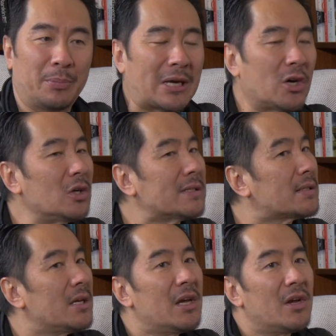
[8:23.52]

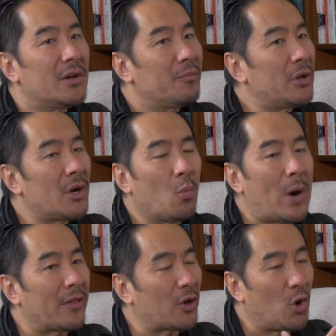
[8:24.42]
Because, you know,
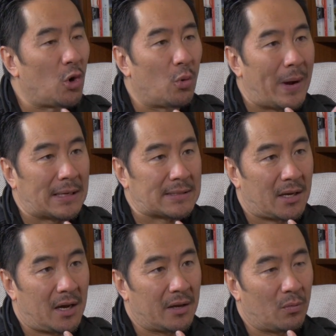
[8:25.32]
one of the core ways
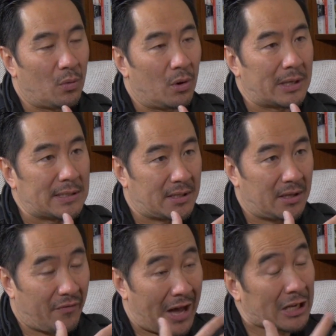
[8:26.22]
I work is
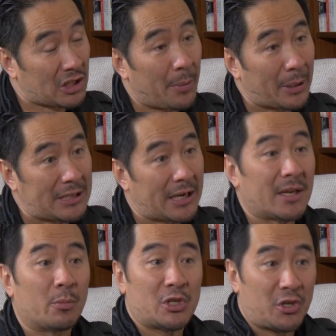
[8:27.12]
the Ivana Chubbuck
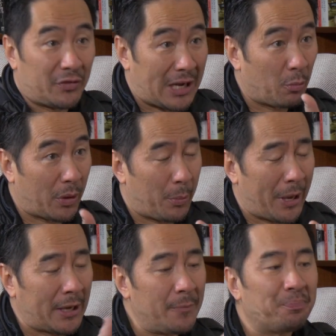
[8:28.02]
technique, which you've done with
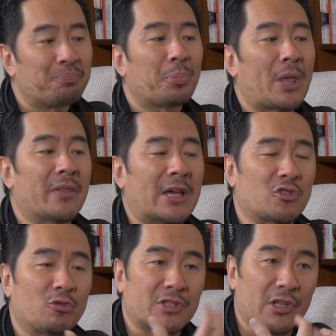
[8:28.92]
me. And that
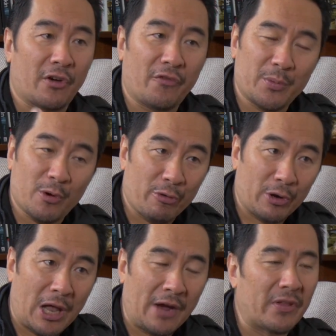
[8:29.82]
draws a lot from your real
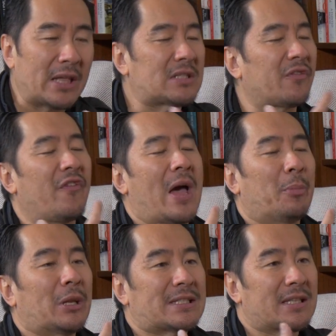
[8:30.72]
life, and that's
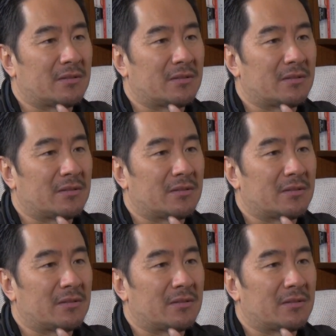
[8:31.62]
fabulous.